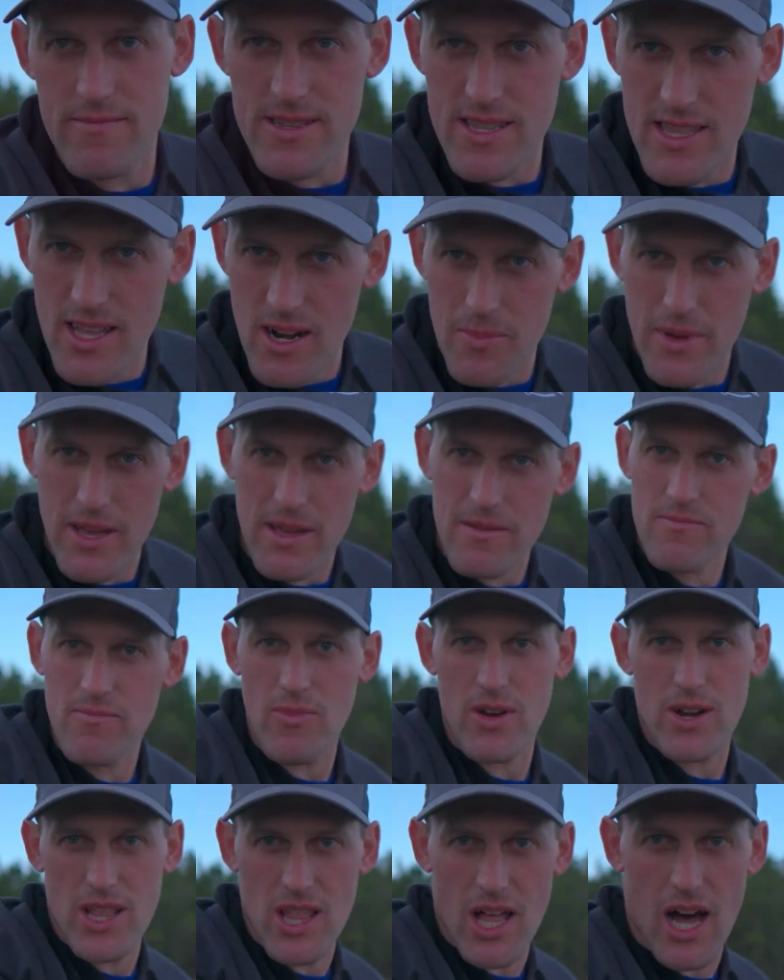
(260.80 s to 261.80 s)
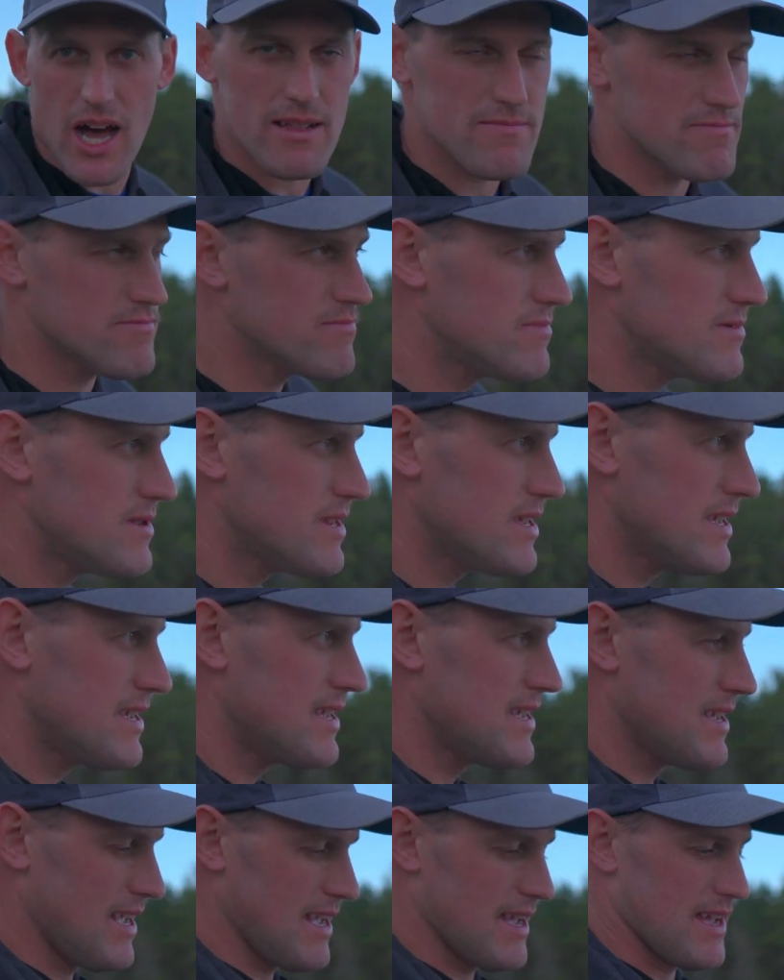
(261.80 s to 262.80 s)
It's a little bit, wasn't a lot.
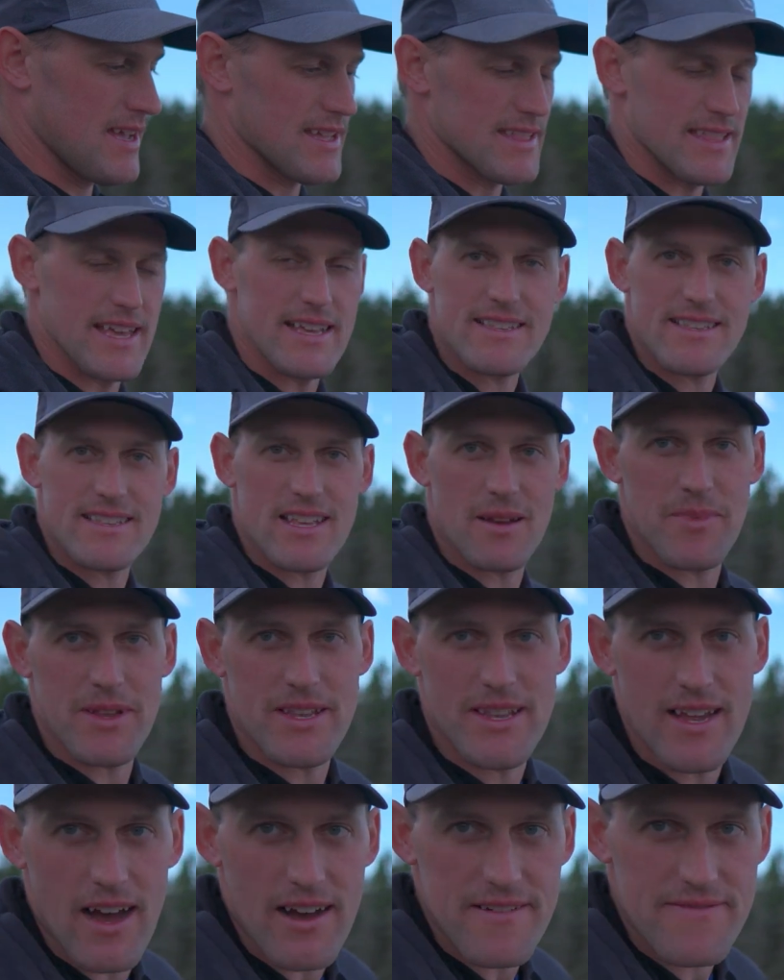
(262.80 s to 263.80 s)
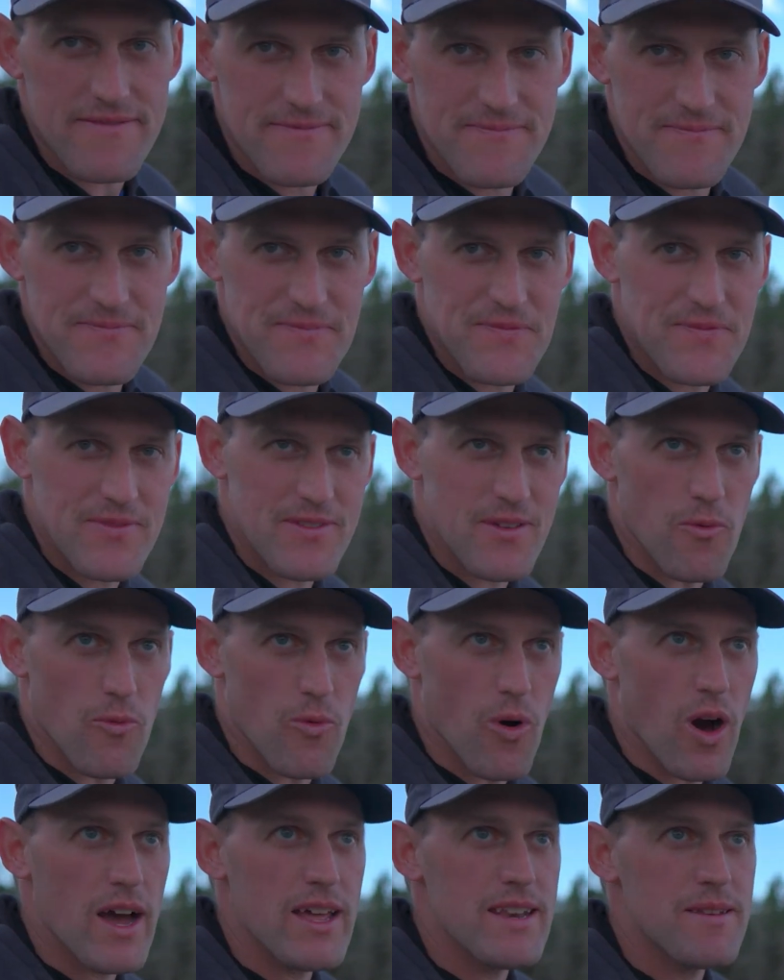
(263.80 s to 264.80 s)
This is gonna be tough.
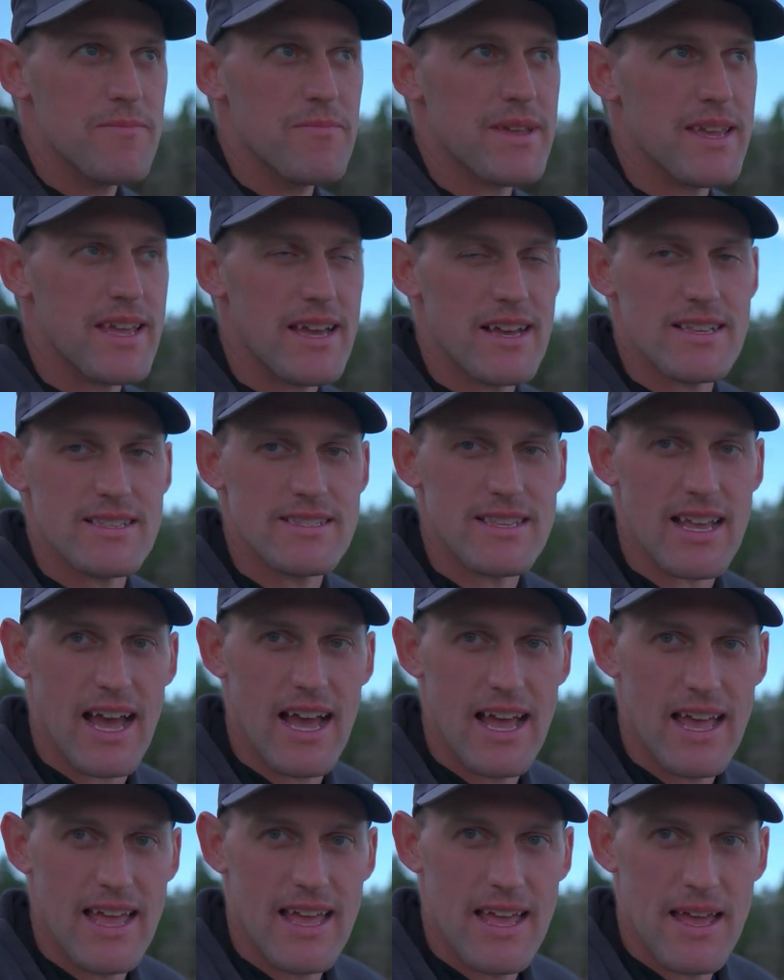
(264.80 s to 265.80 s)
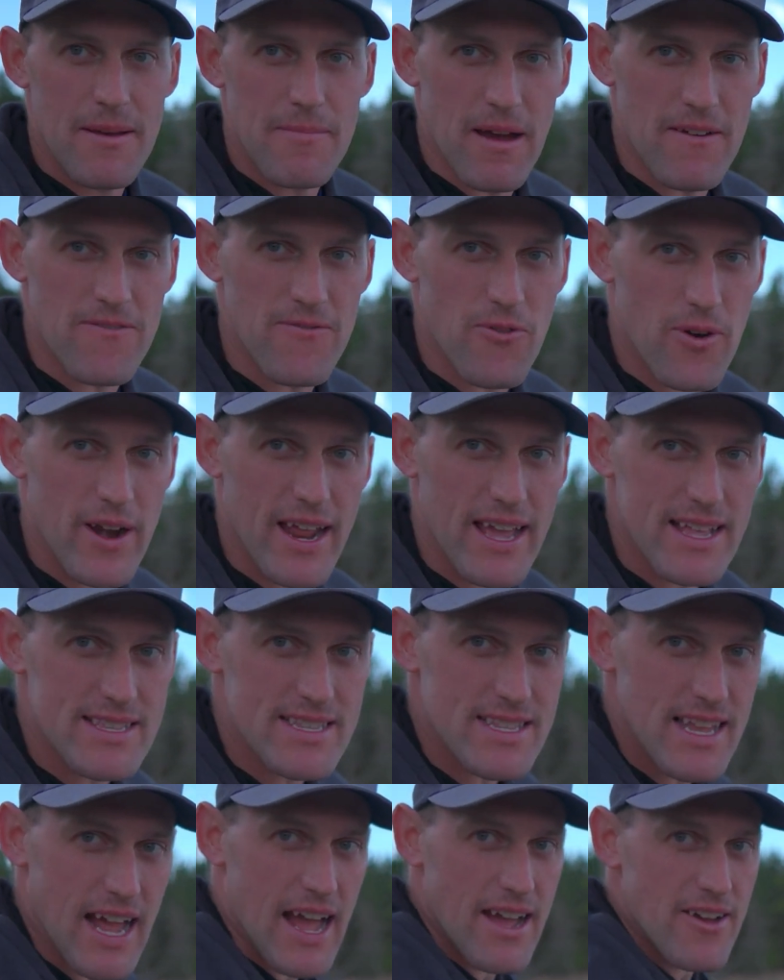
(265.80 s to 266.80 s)
One, because my forehand
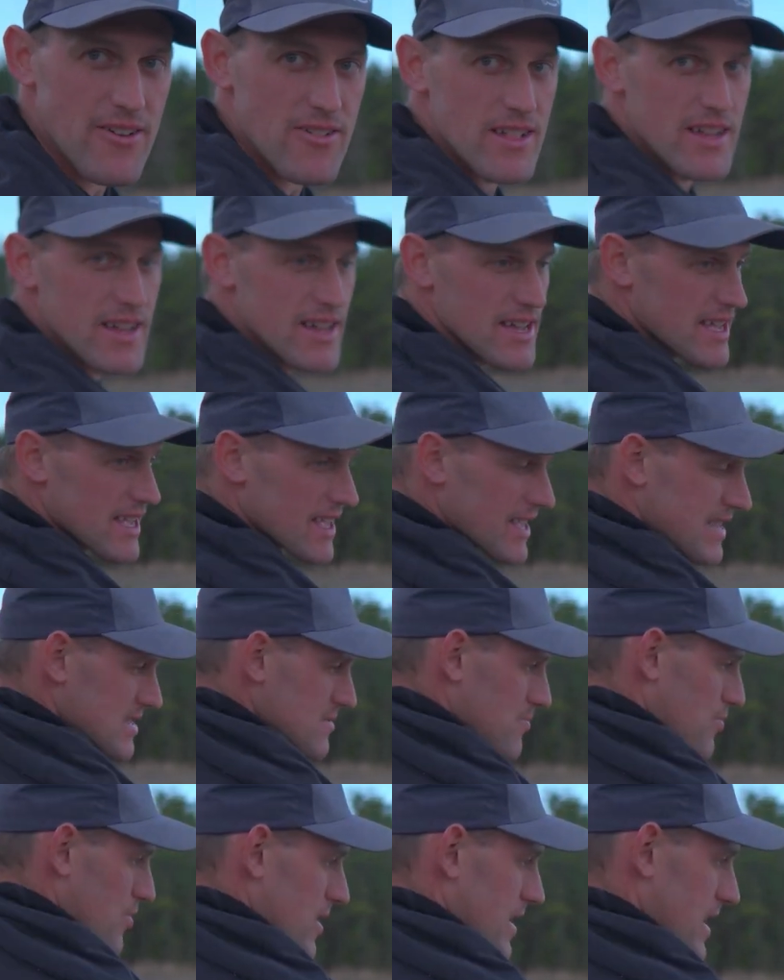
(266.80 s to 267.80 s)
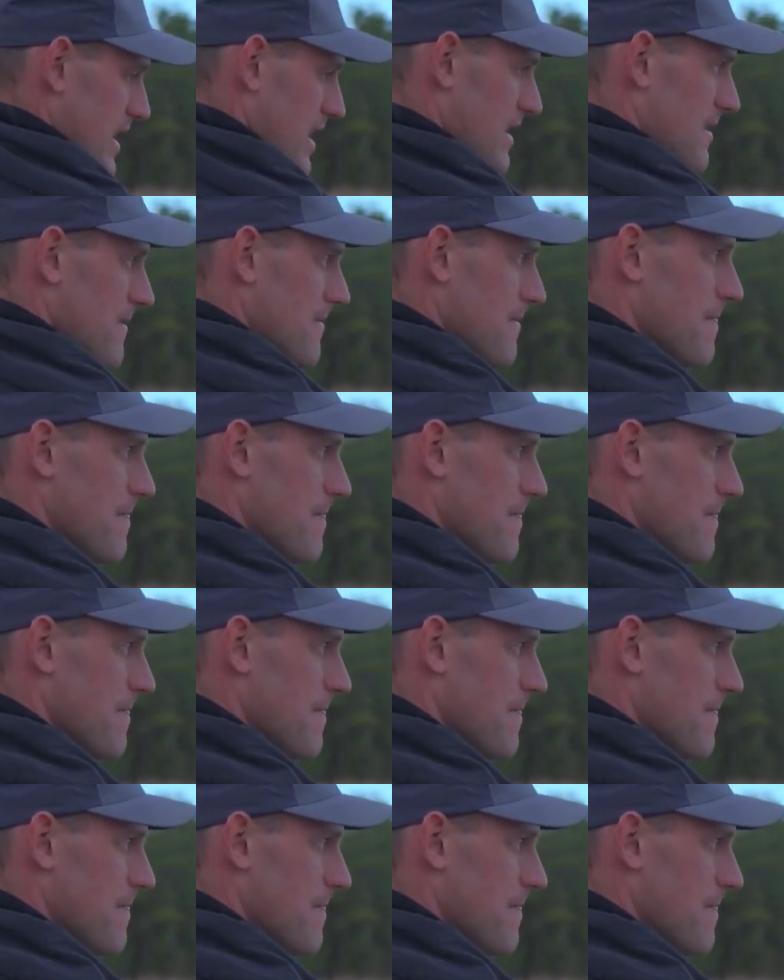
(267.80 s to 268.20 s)
style is pretty,